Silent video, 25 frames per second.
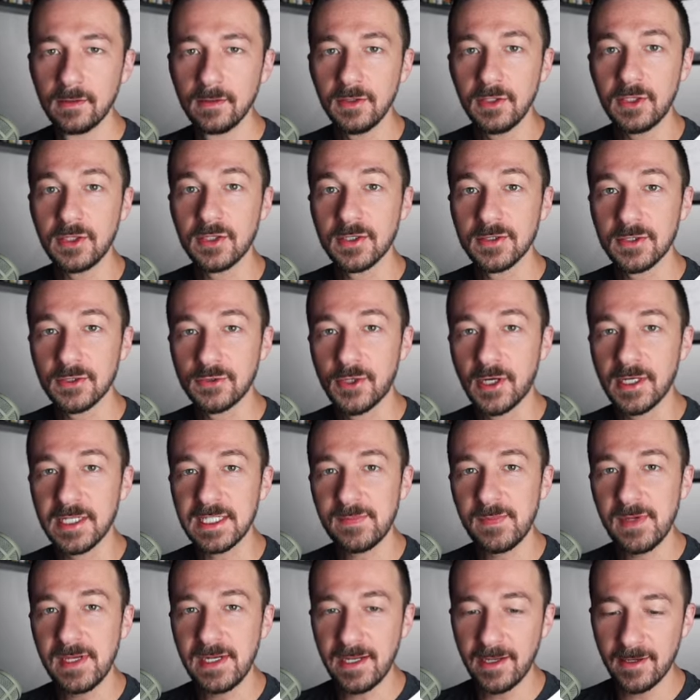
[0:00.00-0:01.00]
You can also try
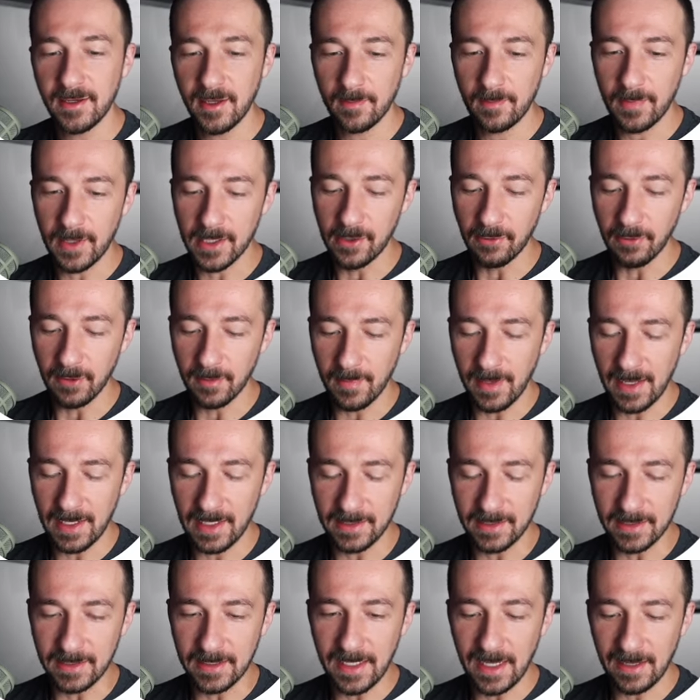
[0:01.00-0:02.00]
speeding it up by going
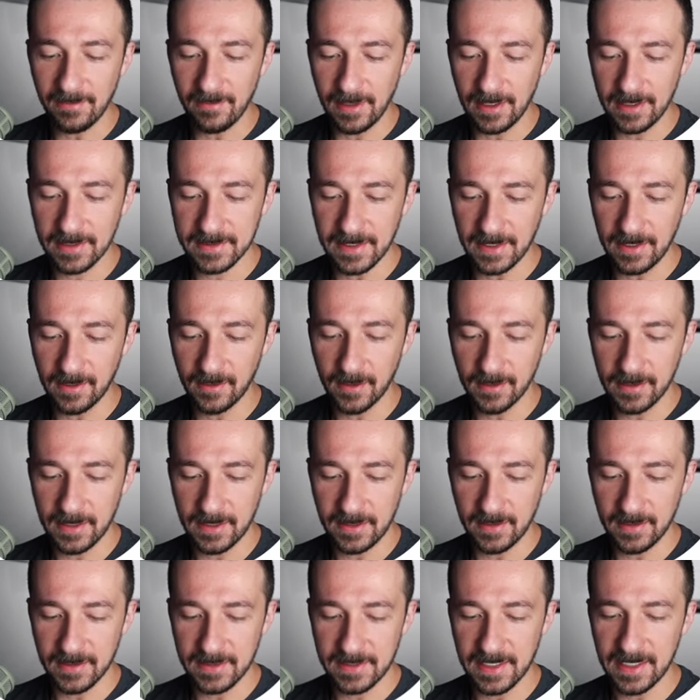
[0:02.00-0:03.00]
back into DAVX and
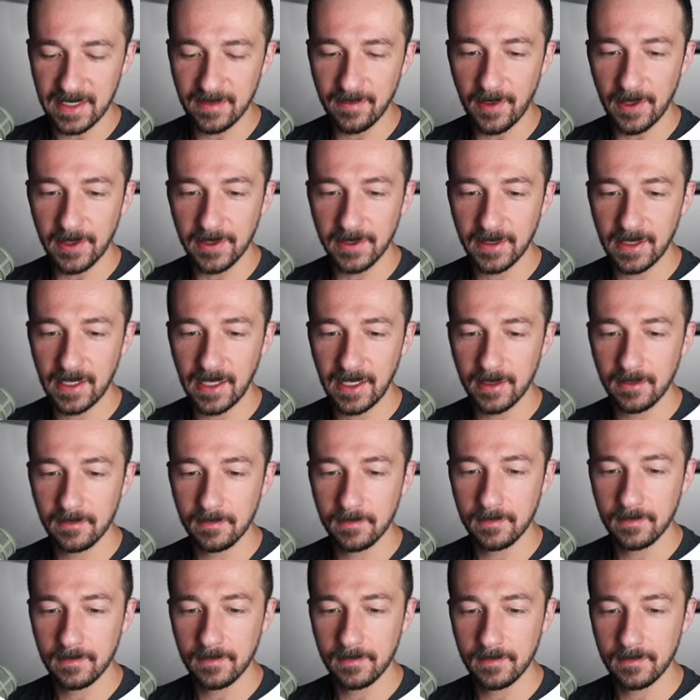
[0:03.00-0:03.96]
clicking the sync button again.